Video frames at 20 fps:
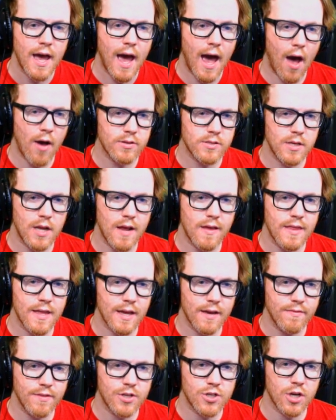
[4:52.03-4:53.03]
outside I think
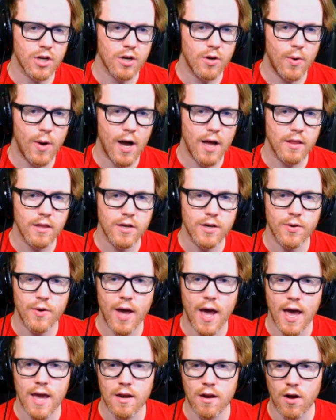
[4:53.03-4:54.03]
of the Jungle Hollow
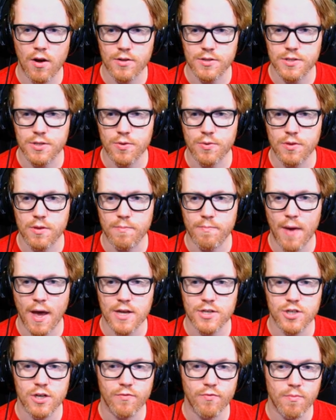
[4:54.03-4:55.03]
and also the
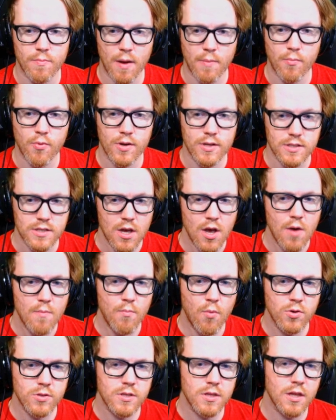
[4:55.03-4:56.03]
Bastion of Remembrance,
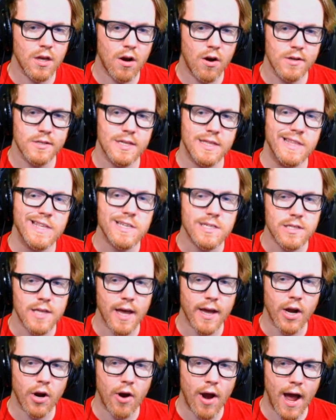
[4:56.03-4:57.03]
most of the cards in this
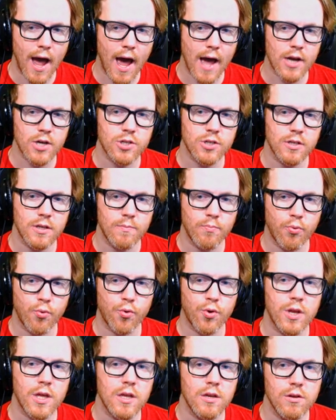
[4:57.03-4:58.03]
deck are actually
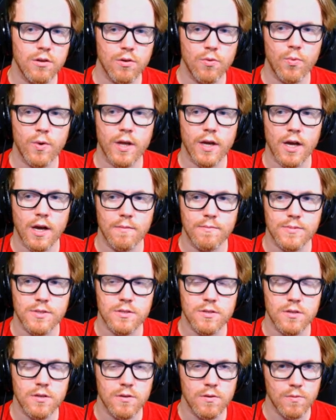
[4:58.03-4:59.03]
pretty new when it comes
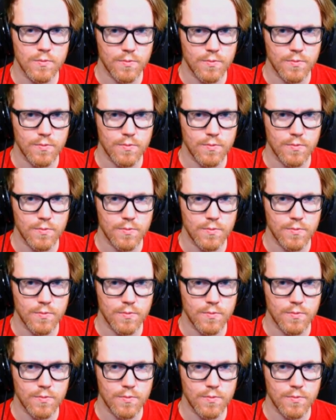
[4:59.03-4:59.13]
to